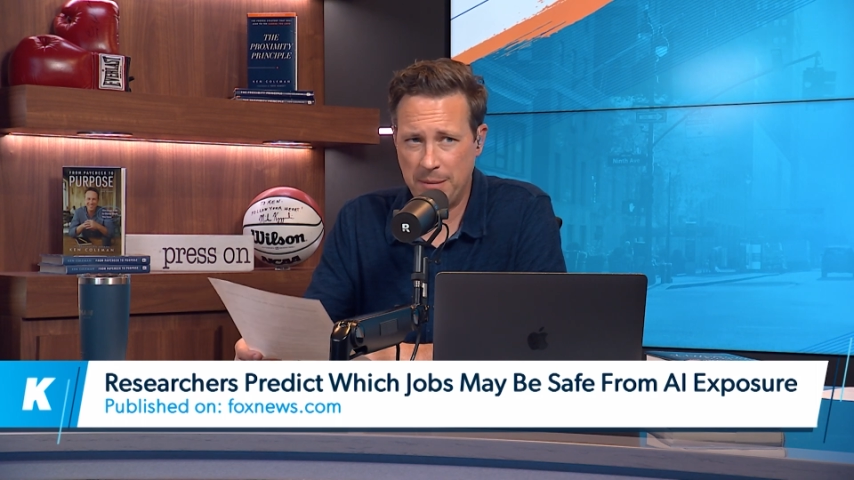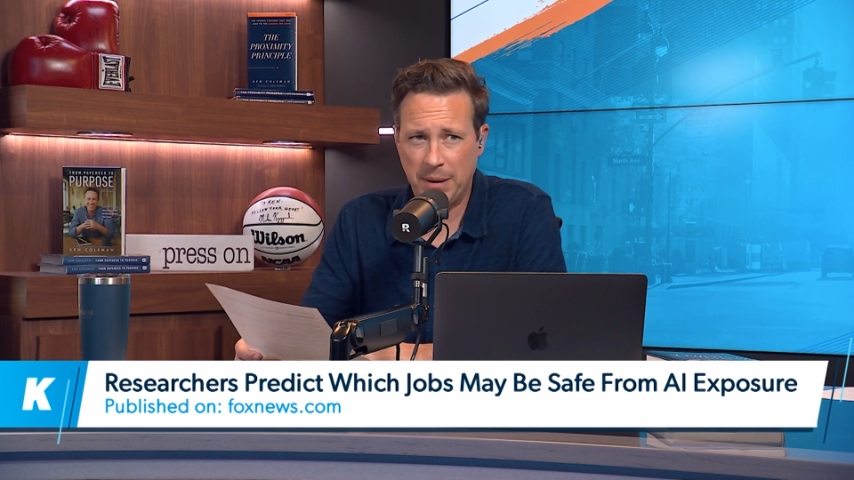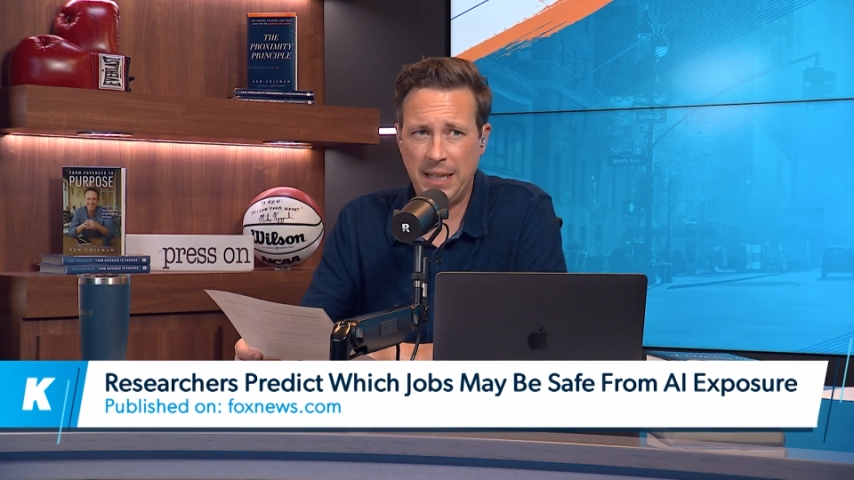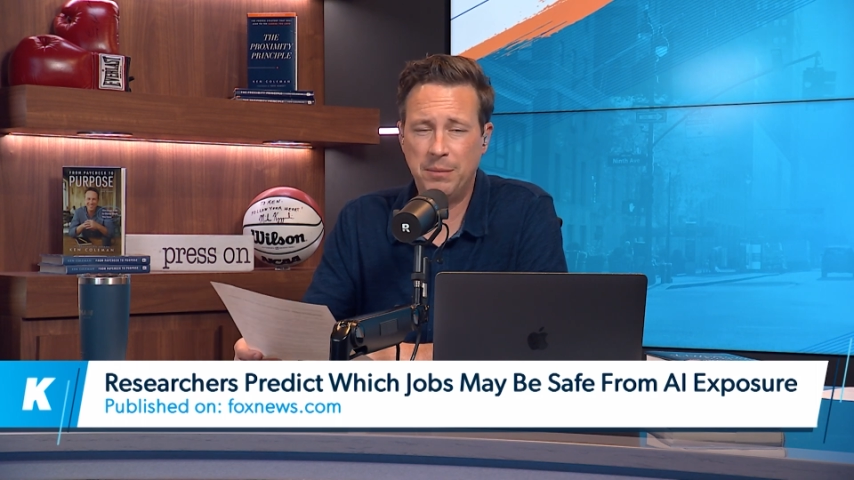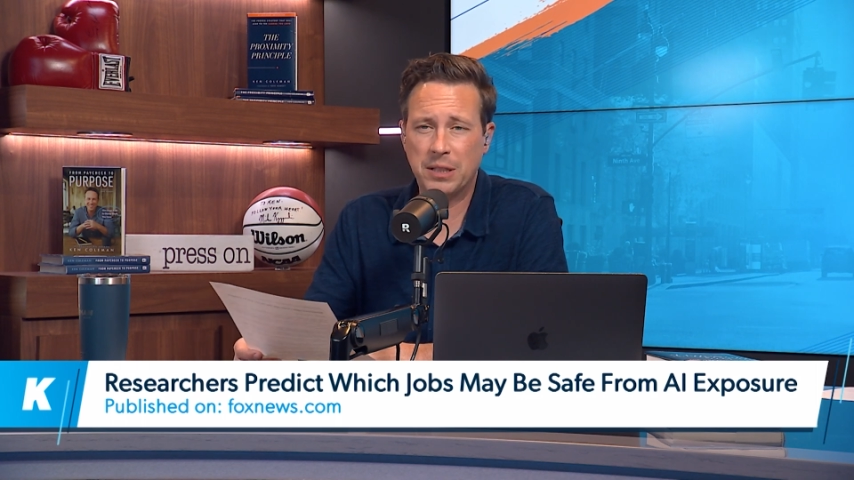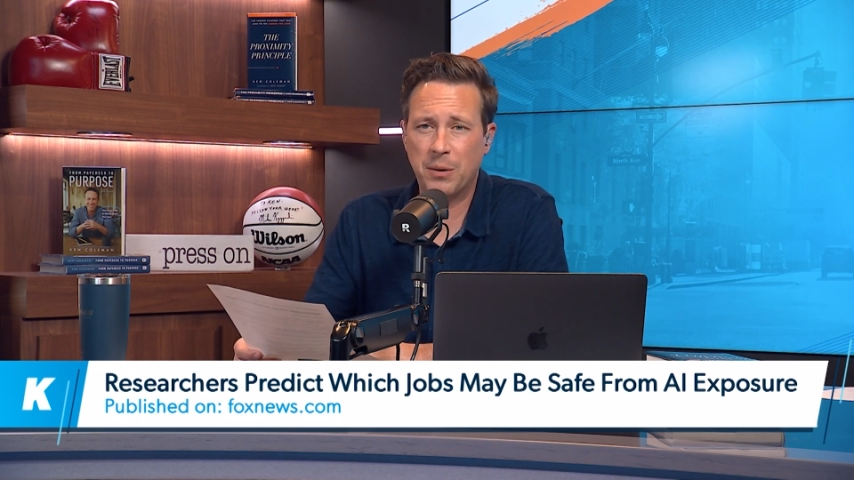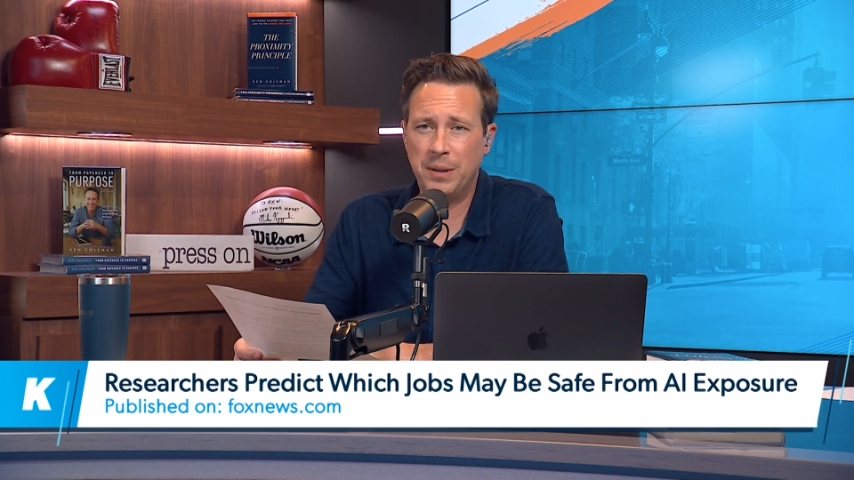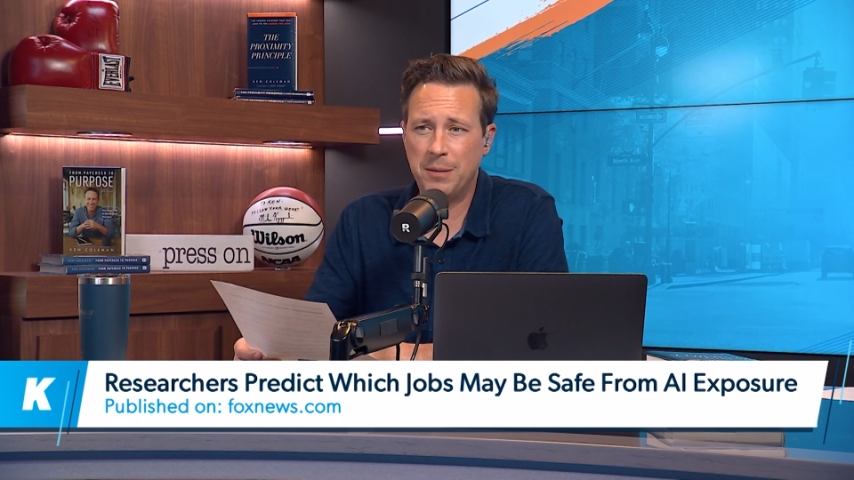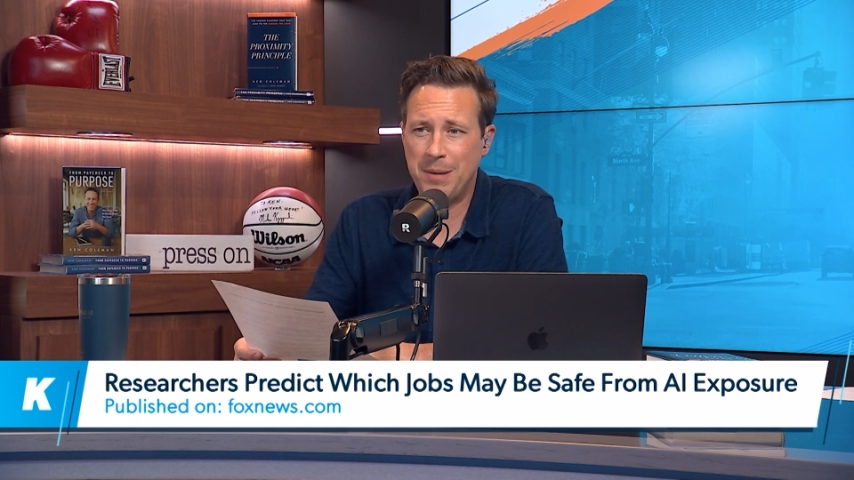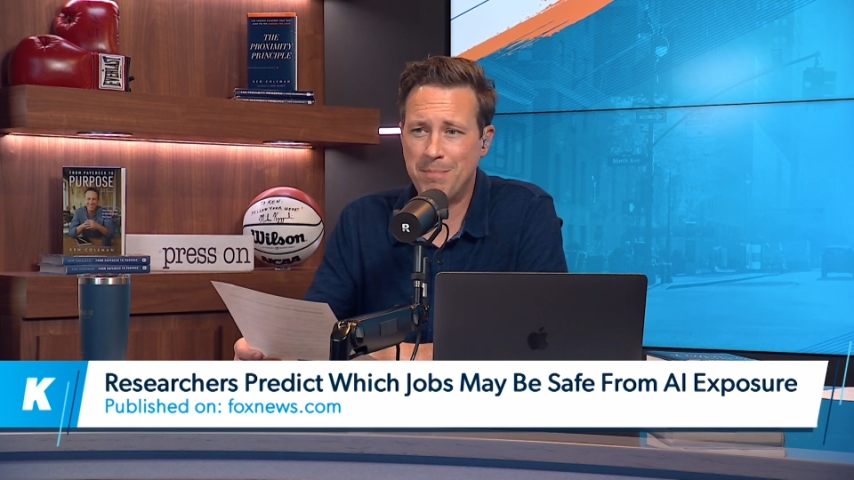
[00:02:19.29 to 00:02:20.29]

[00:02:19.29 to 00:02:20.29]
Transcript: but he was going to be